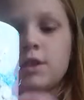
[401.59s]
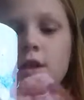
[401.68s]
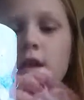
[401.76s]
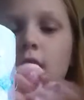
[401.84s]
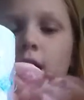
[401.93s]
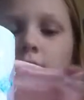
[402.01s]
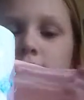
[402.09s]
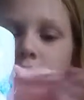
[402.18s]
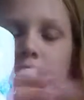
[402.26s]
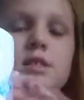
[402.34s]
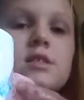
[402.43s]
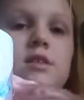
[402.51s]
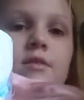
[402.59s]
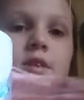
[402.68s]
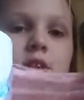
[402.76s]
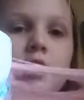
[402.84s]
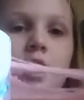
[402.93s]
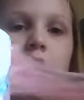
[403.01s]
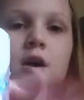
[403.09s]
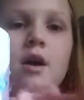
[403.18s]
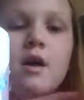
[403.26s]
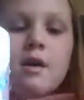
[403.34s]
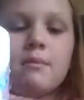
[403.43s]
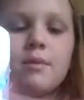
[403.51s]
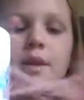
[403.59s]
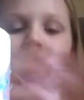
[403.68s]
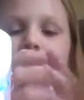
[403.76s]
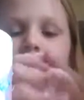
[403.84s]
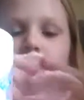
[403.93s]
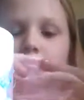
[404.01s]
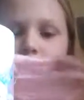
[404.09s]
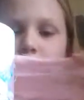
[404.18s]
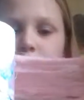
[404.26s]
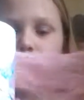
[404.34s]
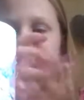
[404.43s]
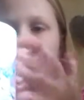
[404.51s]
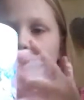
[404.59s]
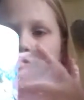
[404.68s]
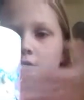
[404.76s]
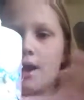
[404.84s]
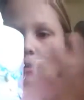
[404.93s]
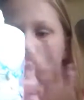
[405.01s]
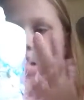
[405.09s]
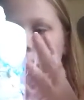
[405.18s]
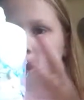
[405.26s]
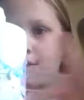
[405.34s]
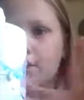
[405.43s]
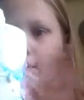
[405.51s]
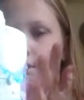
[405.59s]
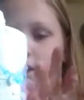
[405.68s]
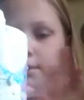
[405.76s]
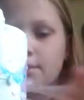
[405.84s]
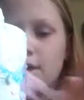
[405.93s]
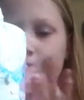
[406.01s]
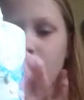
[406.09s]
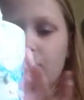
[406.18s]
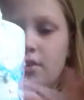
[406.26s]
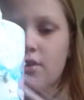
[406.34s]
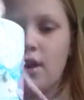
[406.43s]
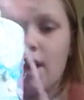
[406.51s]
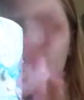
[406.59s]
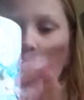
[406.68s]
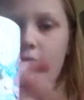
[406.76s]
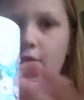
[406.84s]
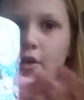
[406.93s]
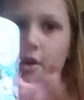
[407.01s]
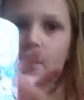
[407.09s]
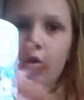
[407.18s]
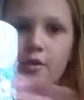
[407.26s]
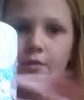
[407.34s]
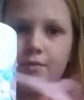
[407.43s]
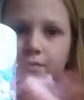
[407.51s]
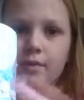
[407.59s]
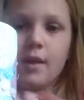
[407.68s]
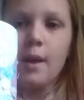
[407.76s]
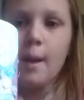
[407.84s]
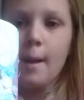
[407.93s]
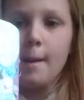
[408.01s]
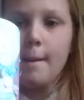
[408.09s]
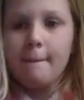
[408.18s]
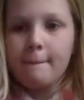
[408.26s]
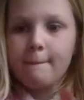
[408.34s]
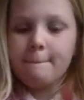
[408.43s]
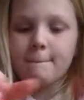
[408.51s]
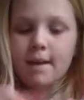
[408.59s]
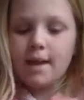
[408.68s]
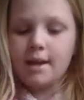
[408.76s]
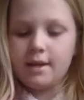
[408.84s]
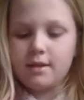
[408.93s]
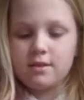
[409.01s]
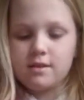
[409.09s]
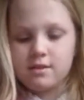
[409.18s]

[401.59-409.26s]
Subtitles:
Okay guys, that's the video. Please click like, subscribe and comment down below if you have ever made